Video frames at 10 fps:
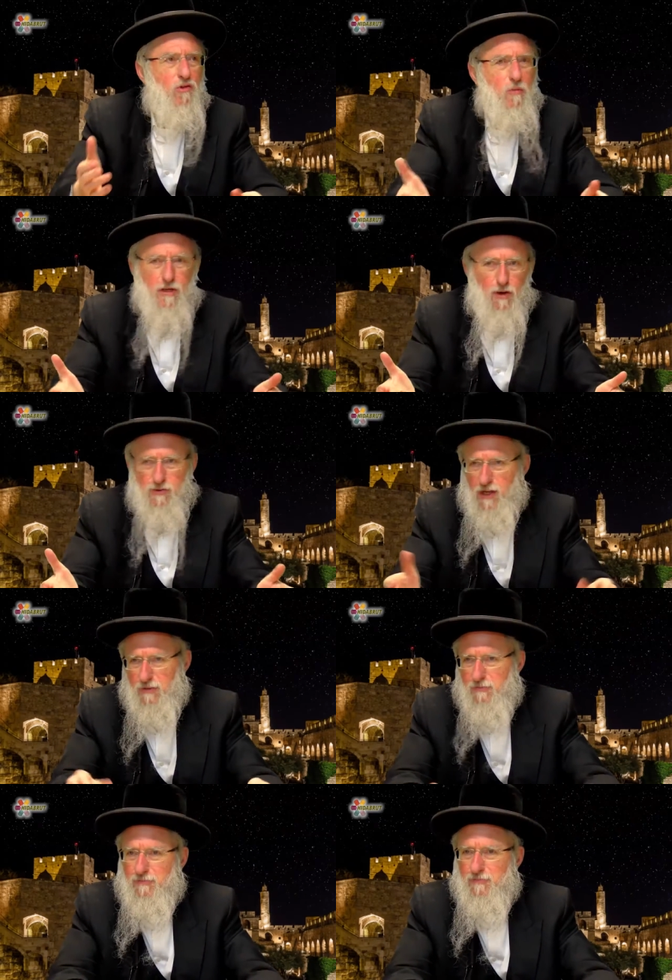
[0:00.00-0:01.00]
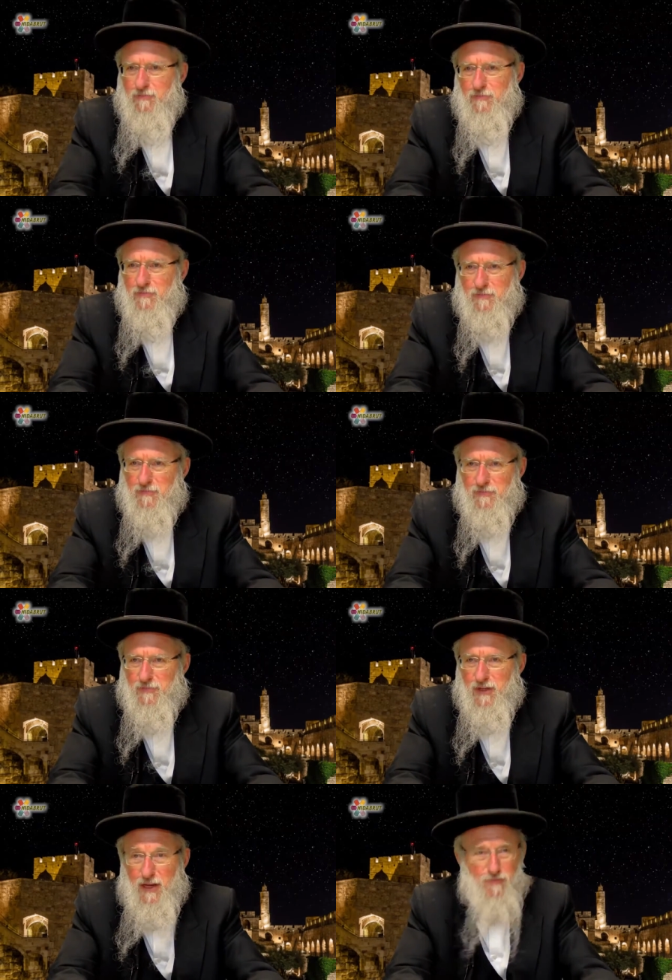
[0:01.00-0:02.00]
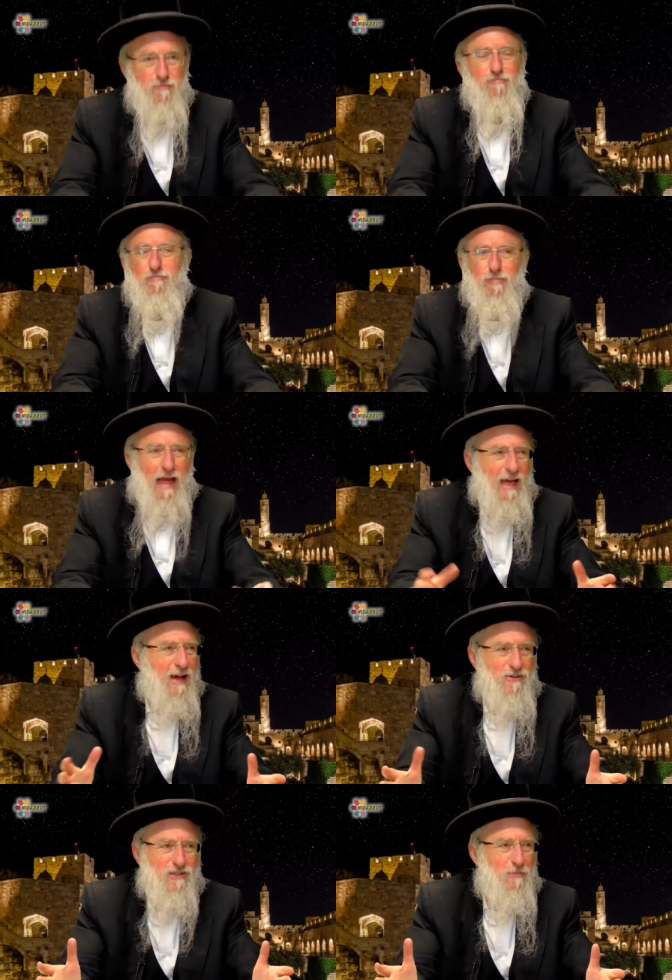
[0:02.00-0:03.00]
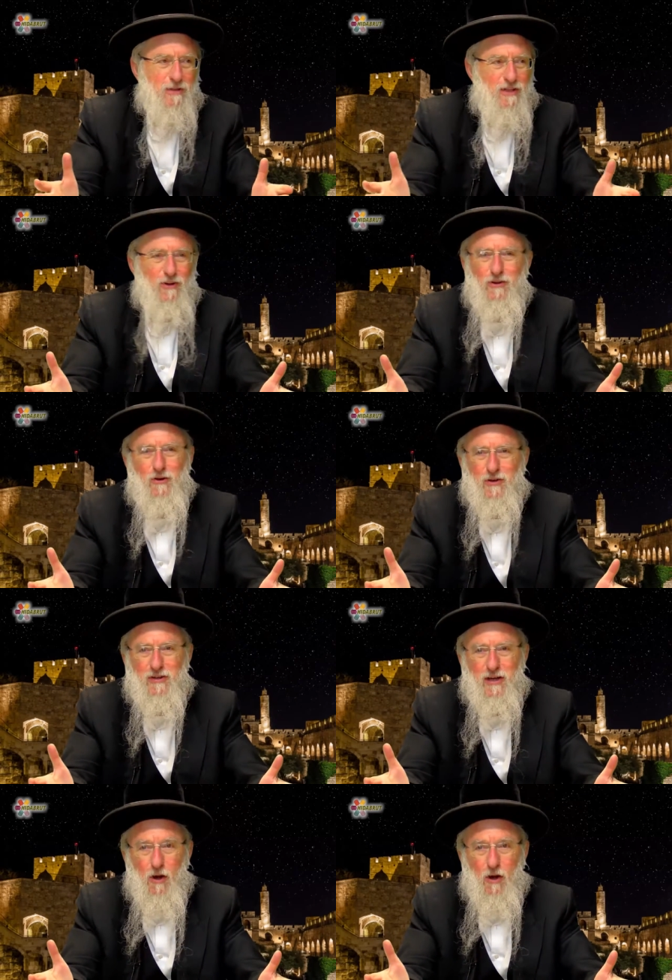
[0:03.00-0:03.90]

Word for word: Nobody knows that. Even black hatters typically don't know it.